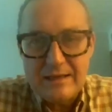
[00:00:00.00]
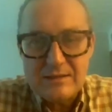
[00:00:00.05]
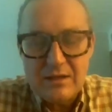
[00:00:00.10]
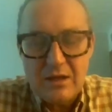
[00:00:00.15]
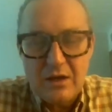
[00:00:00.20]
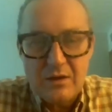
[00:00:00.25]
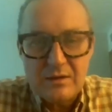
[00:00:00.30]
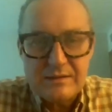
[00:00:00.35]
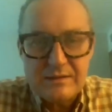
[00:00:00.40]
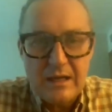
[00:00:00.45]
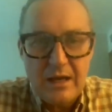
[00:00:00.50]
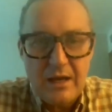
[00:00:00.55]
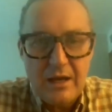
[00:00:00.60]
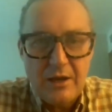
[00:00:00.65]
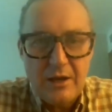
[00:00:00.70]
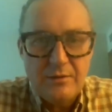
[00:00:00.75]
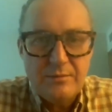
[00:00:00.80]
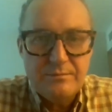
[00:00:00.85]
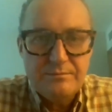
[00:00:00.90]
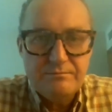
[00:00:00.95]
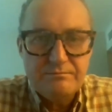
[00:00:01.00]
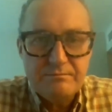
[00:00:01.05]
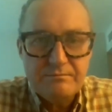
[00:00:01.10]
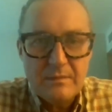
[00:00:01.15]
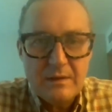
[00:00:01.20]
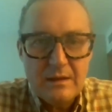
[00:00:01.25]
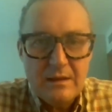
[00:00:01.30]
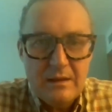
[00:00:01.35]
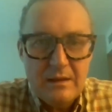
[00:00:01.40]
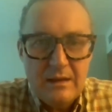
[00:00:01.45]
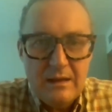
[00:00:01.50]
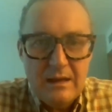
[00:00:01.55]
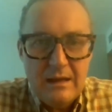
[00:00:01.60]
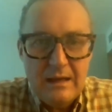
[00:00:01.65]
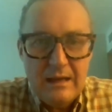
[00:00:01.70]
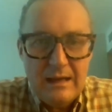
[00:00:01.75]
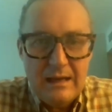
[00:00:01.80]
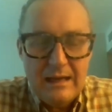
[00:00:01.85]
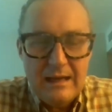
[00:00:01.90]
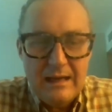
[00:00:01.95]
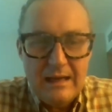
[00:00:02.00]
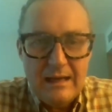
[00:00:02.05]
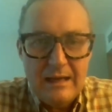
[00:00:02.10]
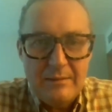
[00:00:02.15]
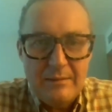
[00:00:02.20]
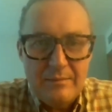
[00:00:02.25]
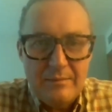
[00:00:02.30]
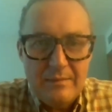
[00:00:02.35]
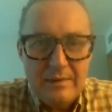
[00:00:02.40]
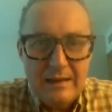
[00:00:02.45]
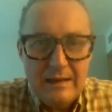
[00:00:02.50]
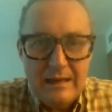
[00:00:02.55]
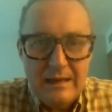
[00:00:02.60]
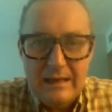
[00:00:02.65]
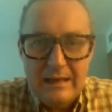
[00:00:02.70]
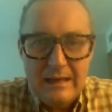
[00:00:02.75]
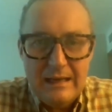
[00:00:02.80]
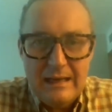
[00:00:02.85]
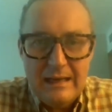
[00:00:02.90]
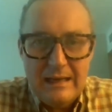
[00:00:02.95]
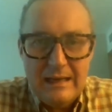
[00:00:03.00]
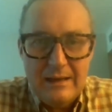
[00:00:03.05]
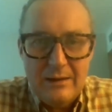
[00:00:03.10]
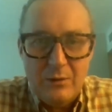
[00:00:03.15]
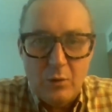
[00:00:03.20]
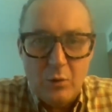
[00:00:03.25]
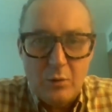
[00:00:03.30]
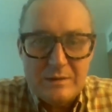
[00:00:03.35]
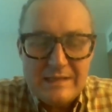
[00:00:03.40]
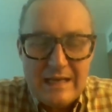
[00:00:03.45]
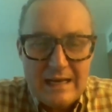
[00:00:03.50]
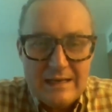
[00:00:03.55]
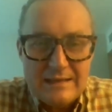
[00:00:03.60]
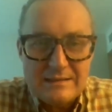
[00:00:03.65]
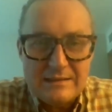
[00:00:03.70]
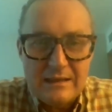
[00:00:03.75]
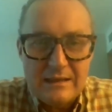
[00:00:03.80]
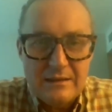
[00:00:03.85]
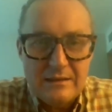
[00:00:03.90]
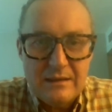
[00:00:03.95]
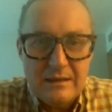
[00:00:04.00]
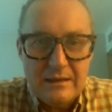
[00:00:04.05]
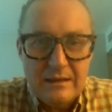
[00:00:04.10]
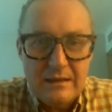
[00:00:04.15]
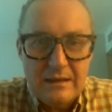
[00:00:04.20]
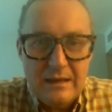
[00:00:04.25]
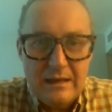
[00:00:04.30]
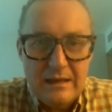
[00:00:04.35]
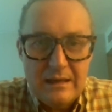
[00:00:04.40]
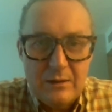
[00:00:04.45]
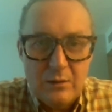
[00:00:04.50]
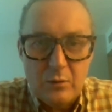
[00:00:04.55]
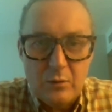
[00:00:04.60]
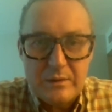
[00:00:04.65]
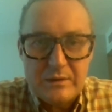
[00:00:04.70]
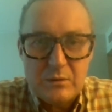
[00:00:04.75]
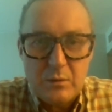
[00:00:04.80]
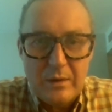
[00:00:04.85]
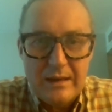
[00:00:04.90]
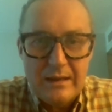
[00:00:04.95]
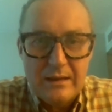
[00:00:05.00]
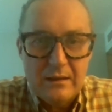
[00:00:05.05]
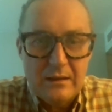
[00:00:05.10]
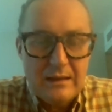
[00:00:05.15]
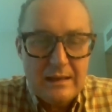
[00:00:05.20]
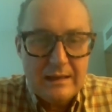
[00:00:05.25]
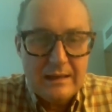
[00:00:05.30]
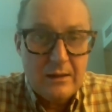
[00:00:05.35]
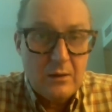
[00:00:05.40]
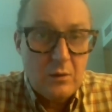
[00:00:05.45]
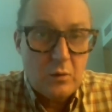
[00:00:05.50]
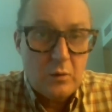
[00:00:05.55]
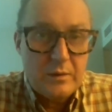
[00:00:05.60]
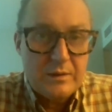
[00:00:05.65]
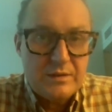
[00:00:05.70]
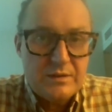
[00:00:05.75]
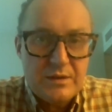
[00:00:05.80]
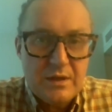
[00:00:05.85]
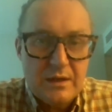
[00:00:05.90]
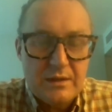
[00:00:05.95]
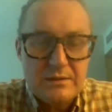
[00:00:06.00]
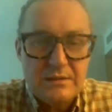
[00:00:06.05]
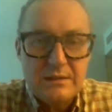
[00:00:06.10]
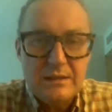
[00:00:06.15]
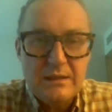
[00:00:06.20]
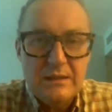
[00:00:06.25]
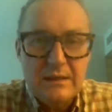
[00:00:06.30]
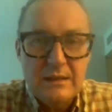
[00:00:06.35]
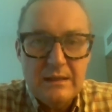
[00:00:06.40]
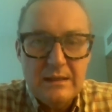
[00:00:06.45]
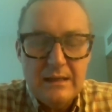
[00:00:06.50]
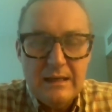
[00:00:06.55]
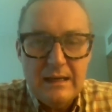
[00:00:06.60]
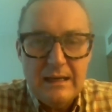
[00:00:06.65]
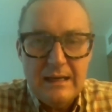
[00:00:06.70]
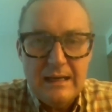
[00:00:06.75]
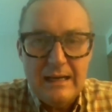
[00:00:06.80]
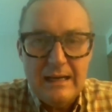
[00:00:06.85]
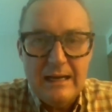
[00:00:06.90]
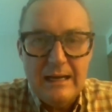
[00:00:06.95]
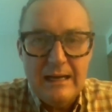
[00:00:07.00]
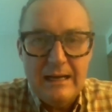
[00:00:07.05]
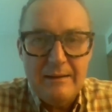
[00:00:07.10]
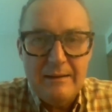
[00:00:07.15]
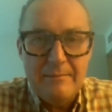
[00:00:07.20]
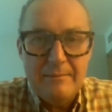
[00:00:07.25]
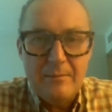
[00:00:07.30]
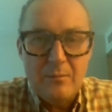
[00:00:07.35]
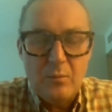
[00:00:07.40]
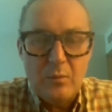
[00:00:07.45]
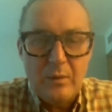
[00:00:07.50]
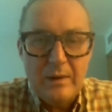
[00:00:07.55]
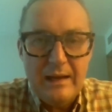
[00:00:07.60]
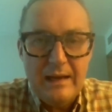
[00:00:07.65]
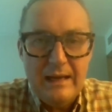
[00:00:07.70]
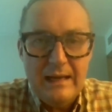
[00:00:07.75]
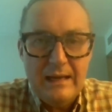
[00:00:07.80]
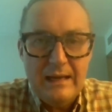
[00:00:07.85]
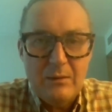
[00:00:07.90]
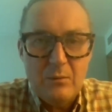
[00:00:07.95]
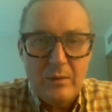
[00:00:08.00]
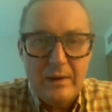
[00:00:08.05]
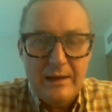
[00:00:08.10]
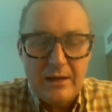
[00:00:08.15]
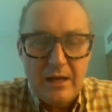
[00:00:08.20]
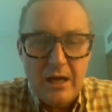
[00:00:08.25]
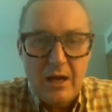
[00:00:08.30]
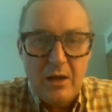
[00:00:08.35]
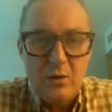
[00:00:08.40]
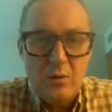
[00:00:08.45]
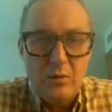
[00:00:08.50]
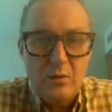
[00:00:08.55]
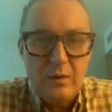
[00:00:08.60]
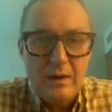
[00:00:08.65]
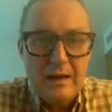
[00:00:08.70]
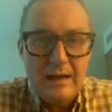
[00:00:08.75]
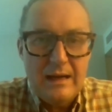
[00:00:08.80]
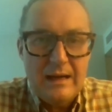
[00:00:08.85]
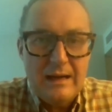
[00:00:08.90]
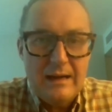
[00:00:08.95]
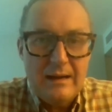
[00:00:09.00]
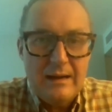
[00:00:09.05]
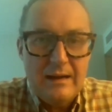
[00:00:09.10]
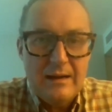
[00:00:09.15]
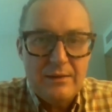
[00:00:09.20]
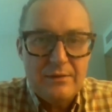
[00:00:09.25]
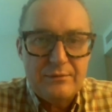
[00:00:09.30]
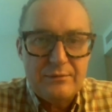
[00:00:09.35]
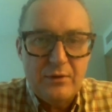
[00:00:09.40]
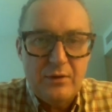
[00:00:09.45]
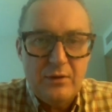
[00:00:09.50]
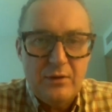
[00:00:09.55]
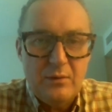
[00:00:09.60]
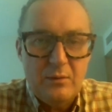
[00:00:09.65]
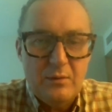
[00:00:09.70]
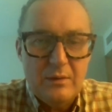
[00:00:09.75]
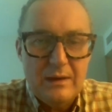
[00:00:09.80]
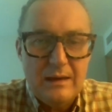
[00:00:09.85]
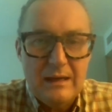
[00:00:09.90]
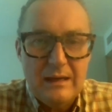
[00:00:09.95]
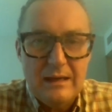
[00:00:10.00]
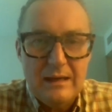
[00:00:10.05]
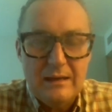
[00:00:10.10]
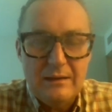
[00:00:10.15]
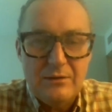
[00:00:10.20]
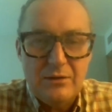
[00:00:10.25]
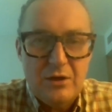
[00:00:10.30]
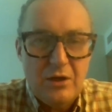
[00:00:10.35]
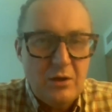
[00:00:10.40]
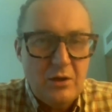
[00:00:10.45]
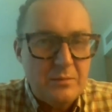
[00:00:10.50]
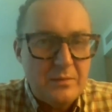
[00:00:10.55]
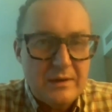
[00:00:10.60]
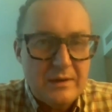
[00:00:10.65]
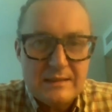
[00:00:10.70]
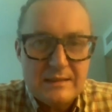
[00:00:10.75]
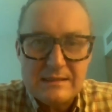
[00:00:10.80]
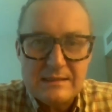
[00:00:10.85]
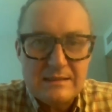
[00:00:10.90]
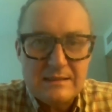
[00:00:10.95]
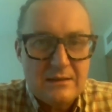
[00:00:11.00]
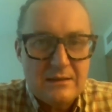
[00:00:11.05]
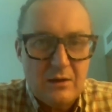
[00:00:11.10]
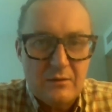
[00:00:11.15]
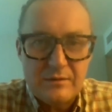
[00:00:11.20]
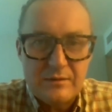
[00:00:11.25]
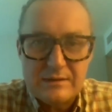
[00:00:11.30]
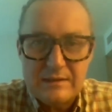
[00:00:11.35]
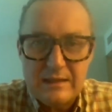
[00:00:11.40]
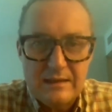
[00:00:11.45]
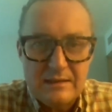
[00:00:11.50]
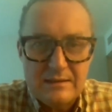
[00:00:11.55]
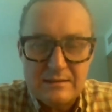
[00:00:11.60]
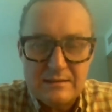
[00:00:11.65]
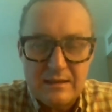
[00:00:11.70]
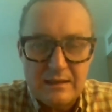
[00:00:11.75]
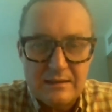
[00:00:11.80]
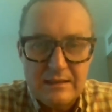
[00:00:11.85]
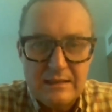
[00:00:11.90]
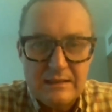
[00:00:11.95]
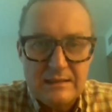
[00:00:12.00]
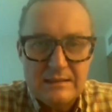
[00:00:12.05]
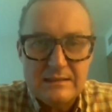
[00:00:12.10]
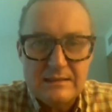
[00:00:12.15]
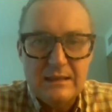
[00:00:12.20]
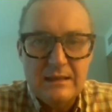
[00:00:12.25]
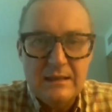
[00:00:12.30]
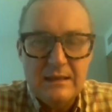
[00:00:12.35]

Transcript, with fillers: starts at home. Um, it, it, it, always has done, and it always will, and it always should. Um, we we know uh, through uh, numerous, obviously, studies,